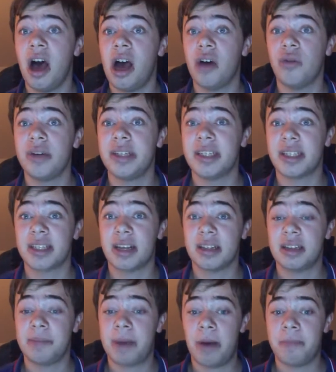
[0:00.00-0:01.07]
I already
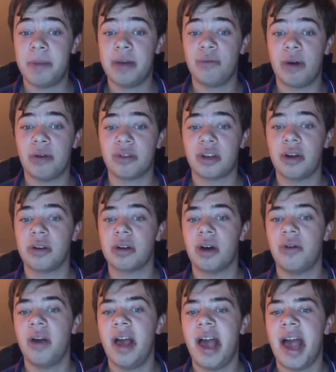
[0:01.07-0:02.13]
discussed about Bidwell's own
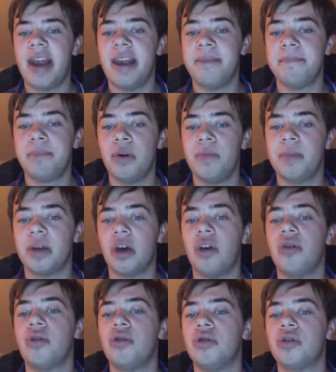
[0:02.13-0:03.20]
goal and
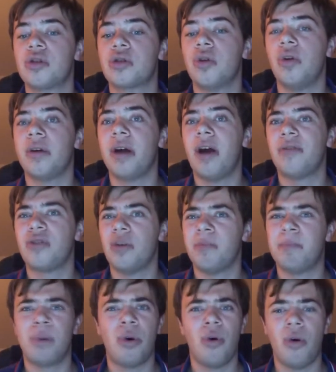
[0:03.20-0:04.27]
Mbumbio, who scored after a
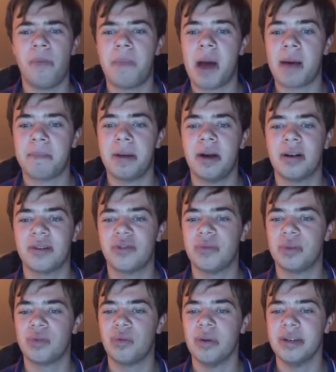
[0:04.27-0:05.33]
poor back pass
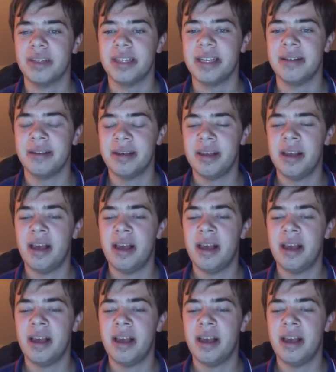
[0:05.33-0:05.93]
from Swansea.